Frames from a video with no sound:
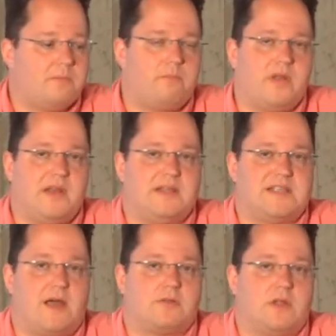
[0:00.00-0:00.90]
But it is
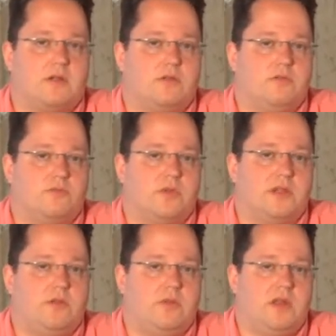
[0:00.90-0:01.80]
out there, and you
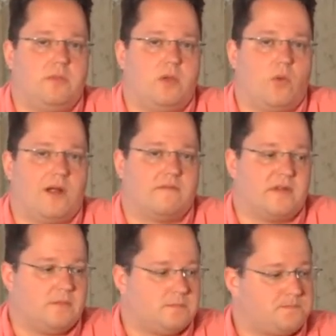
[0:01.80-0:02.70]
really do need to be aware of
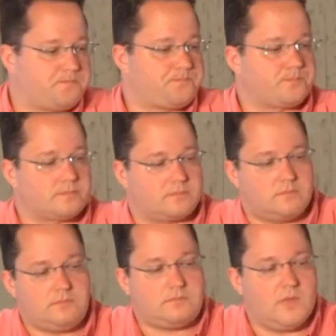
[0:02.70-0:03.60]
it.
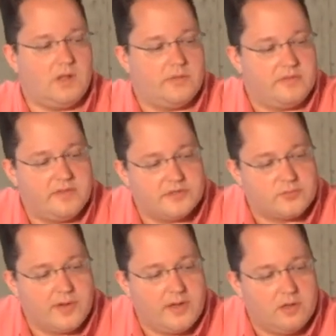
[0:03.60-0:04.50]

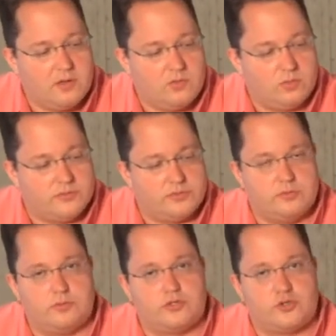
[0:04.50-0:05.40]
This radio will
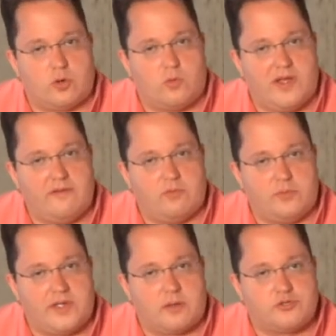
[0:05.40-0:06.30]
do shortwave. Will
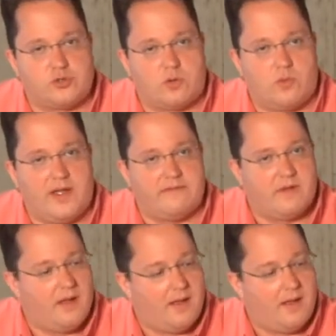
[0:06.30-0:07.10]
pick up shortwave.